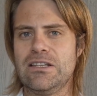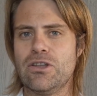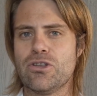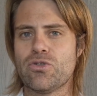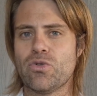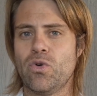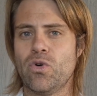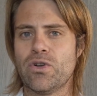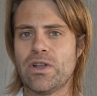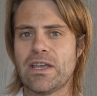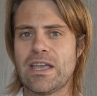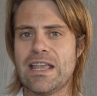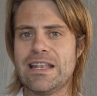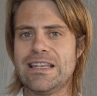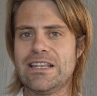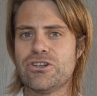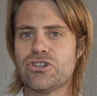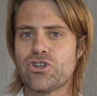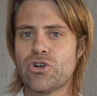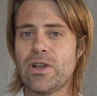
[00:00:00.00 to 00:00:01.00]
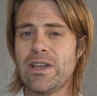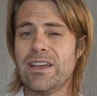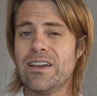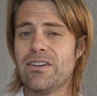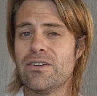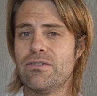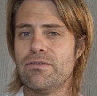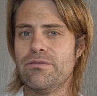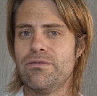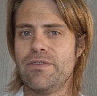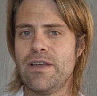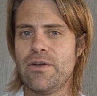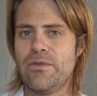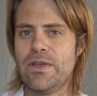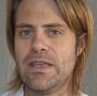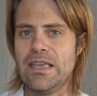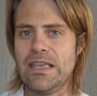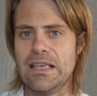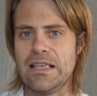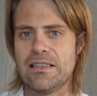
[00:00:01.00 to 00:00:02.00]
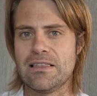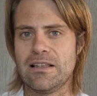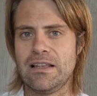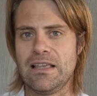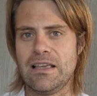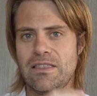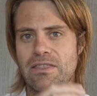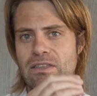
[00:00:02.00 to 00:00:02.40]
disorder get triggered very easily,